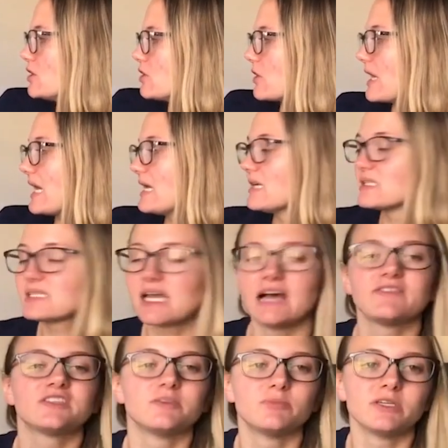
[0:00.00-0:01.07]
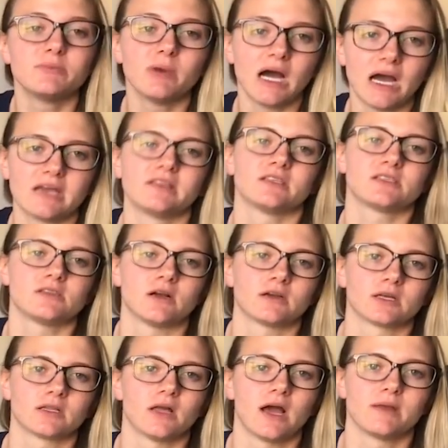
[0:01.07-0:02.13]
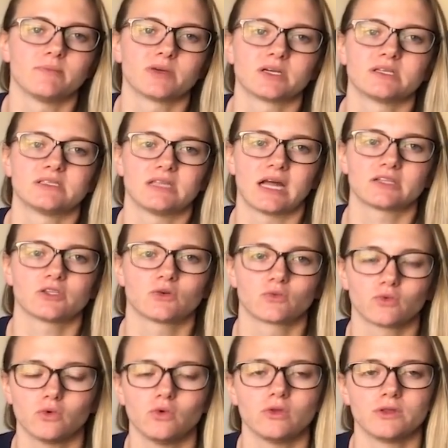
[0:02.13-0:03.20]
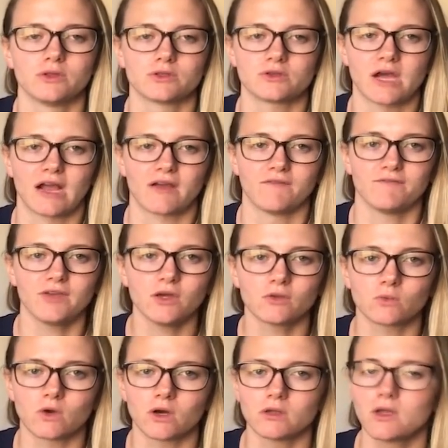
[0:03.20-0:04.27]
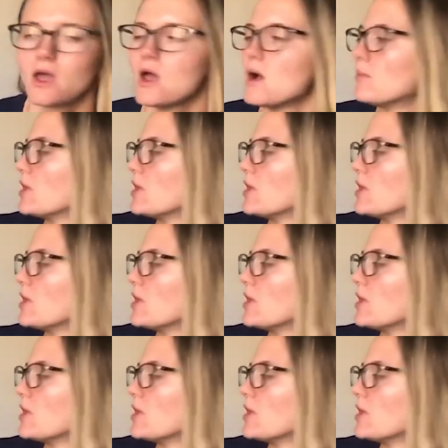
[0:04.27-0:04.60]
Your hands have to be behind the starting line because that's a rule in the track and field world,